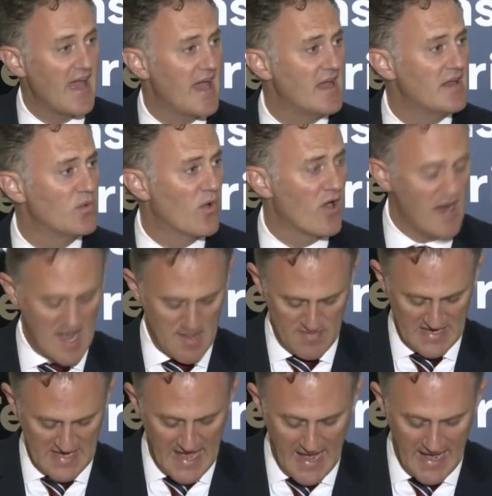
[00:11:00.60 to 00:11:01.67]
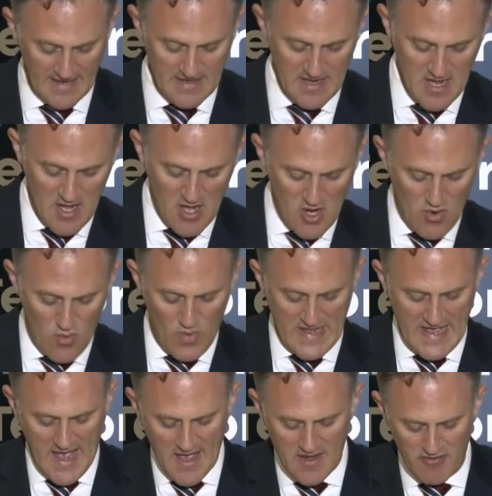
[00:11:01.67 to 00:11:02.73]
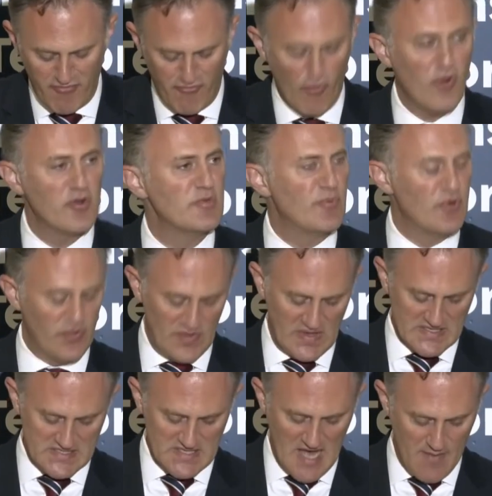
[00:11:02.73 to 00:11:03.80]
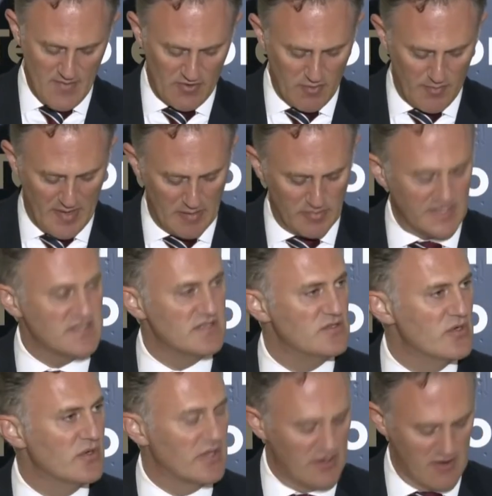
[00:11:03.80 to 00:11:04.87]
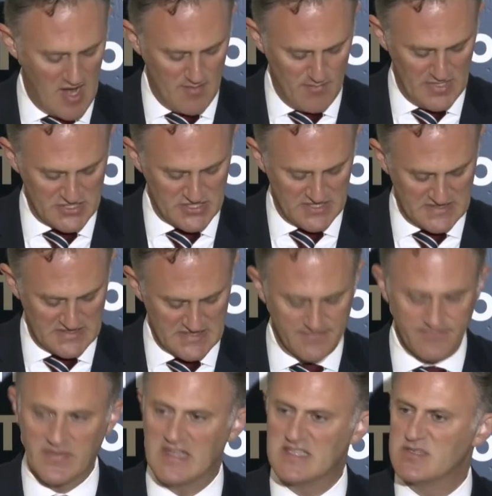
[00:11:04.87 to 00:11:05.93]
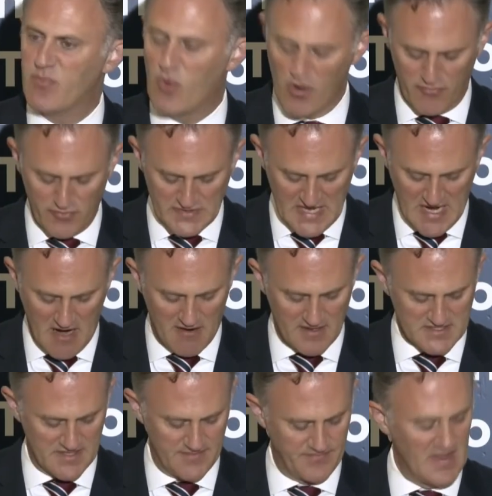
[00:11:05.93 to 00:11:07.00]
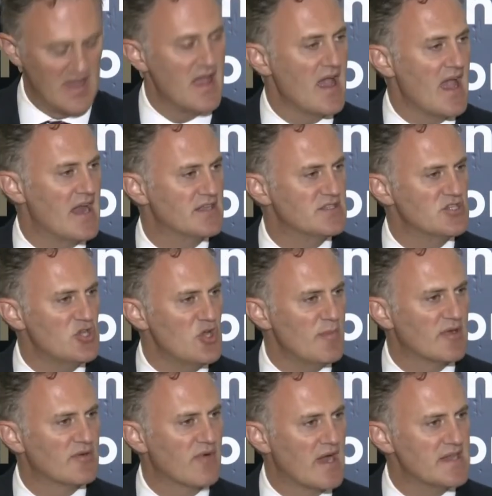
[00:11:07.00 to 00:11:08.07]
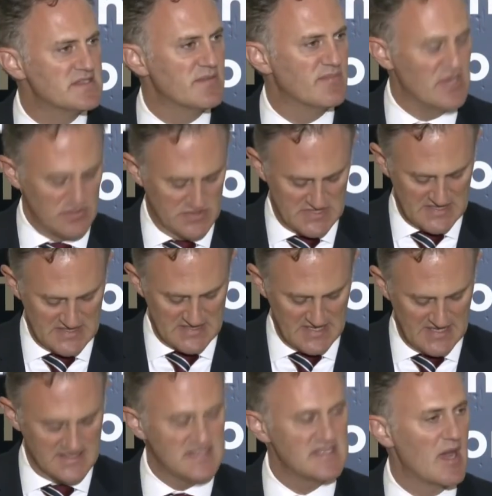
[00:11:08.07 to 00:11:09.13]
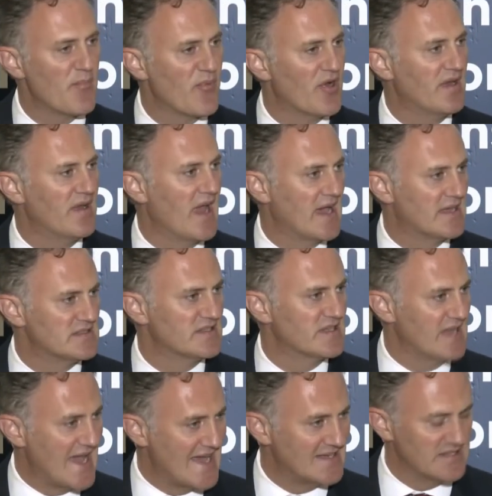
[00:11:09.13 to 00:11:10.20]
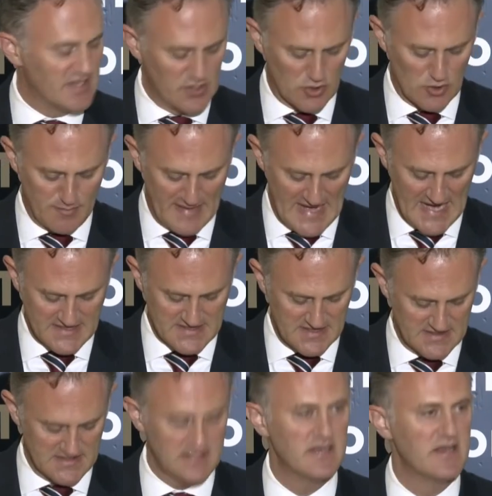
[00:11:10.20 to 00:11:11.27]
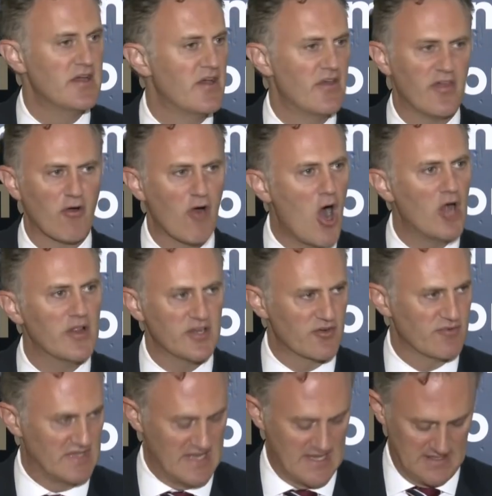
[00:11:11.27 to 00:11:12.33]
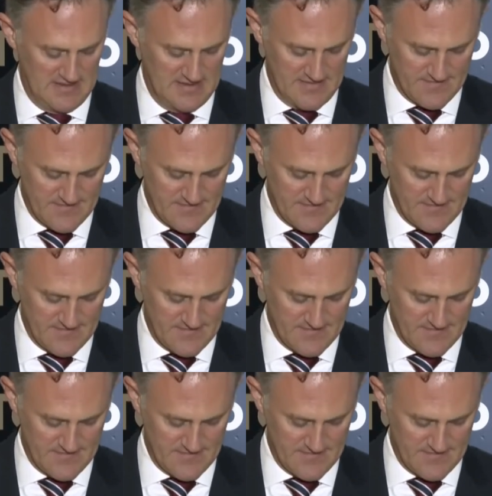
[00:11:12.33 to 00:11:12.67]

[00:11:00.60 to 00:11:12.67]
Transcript: end where I began. We can't afford to put the Islamic Republic's nuclear ambitions, its support for terrorism, and its human rights abuses in separate analytical boxes. They're all interrelated.